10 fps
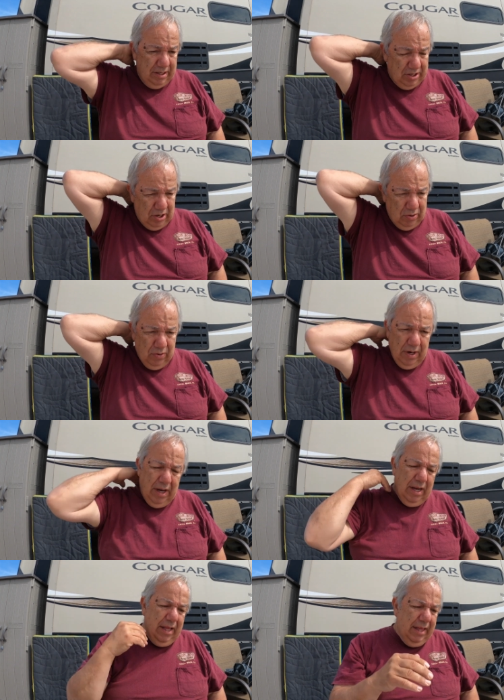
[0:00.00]
So
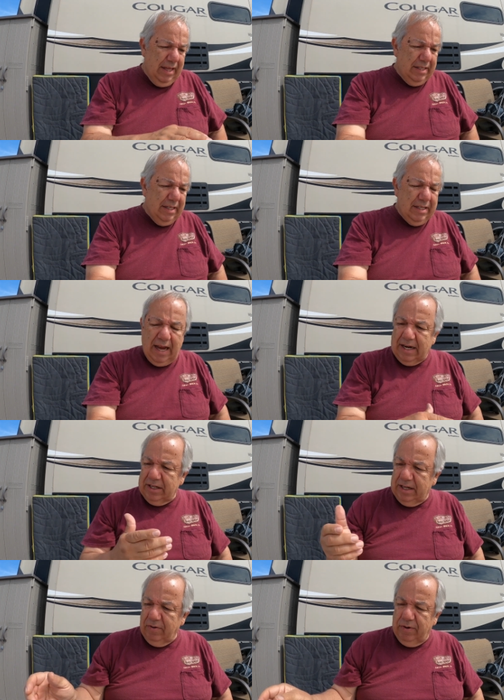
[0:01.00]
this is
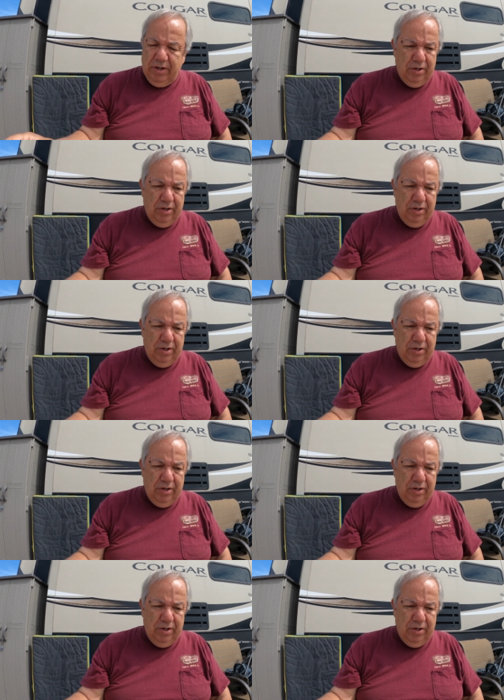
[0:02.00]
actually going